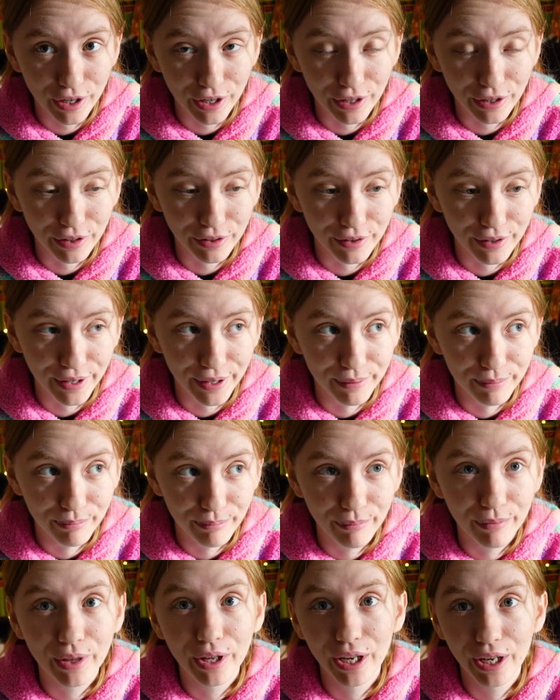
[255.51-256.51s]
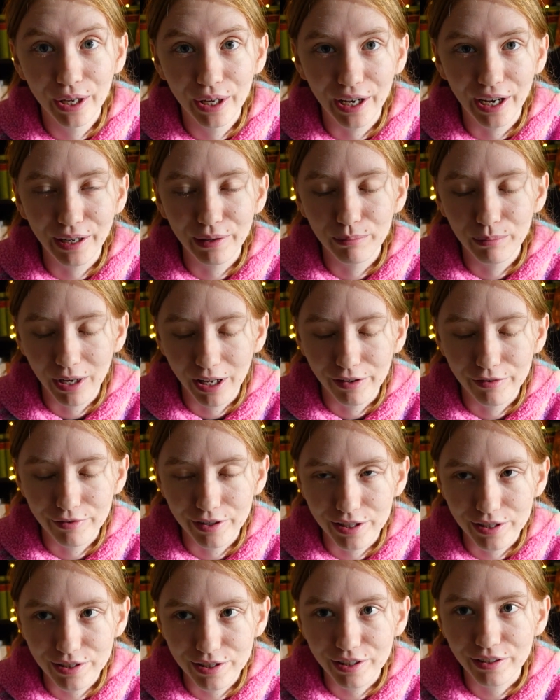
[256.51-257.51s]
I am
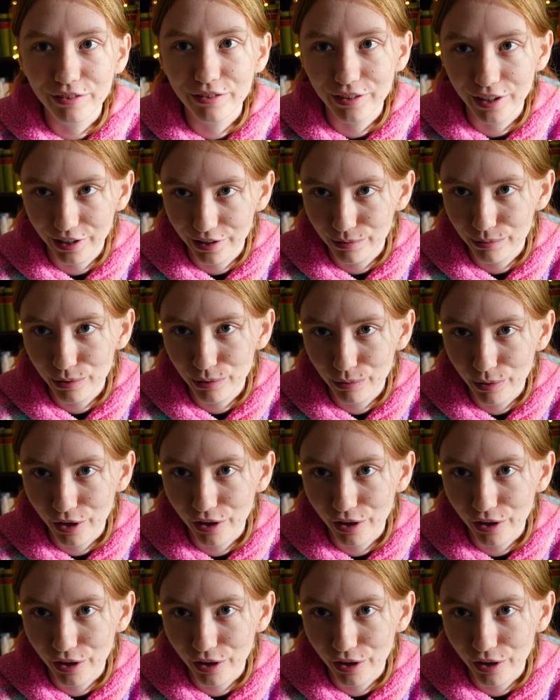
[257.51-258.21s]
manifesting that it will